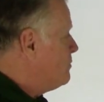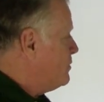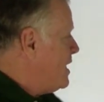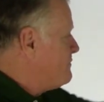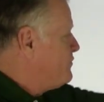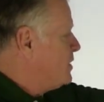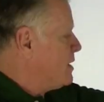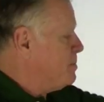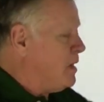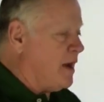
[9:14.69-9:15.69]
With that
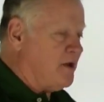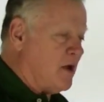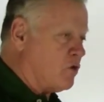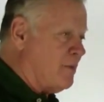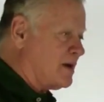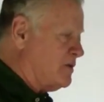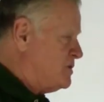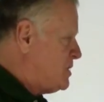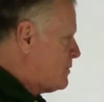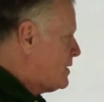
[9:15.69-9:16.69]
fully applied, now go back to
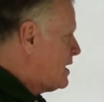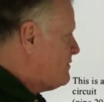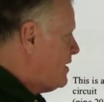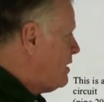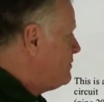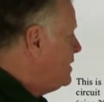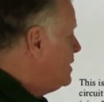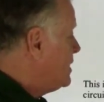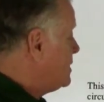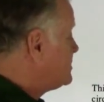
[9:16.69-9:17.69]
the J relay valve.
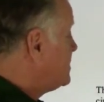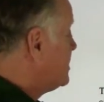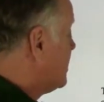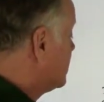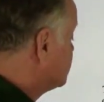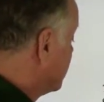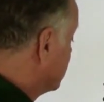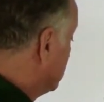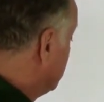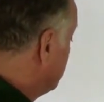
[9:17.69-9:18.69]
It'll send an air
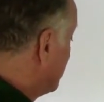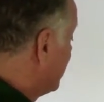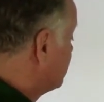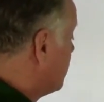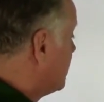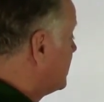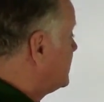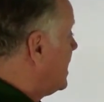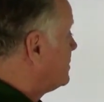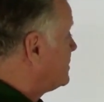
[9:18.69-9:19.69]
signal, pipe 20,
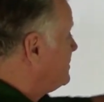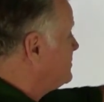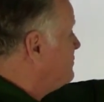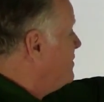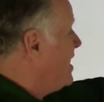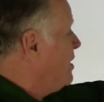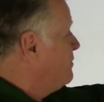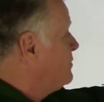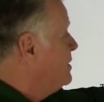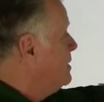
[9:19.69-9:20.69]
down to this
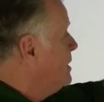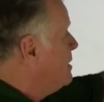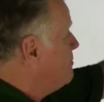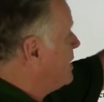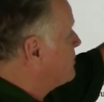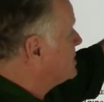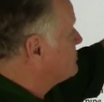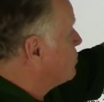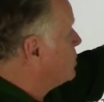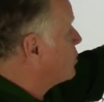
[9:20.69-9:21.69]
valve. Main
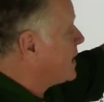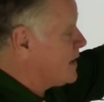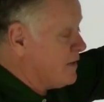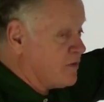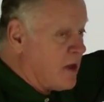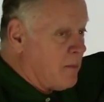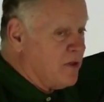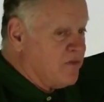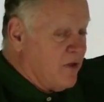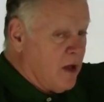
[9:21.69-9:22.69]
reservoir located at the top
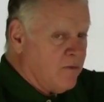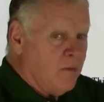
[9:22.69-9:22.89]
of this valve.